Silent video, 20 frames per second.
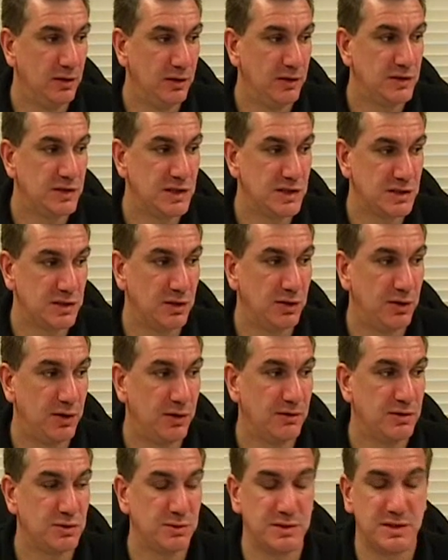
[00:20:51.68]
Since
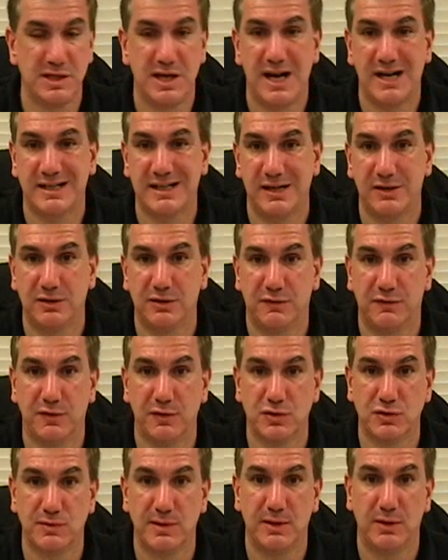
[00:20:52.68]
Linares was knocked out in the
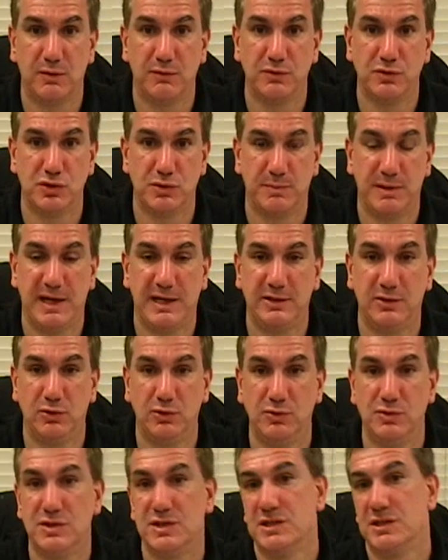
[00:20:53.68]
first round over in Japan and
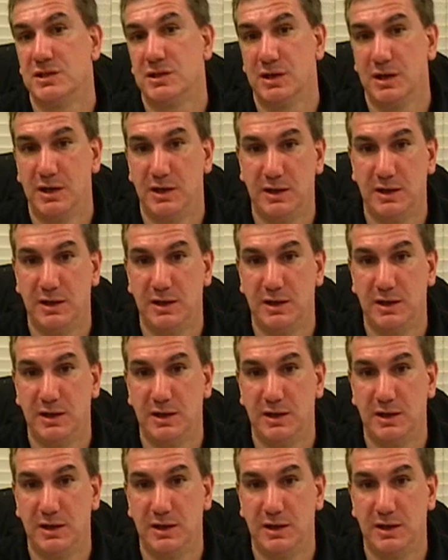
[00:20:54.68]
loses